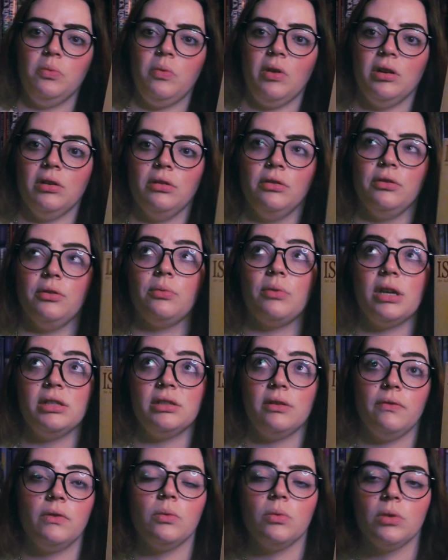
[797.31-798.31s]
where the
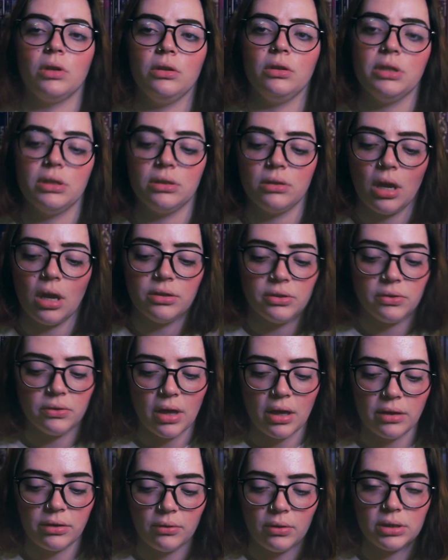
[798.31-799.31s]
rest of the world does not do
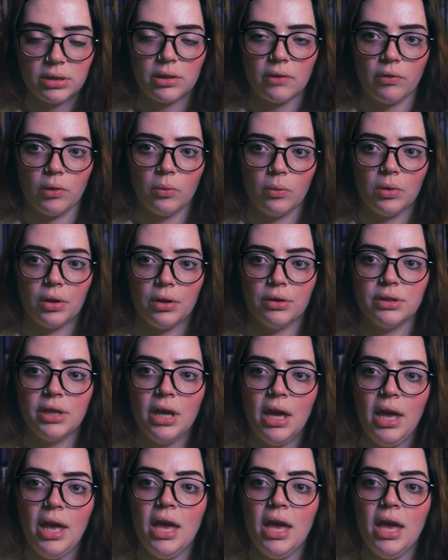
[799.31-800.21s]
that. The rest of the world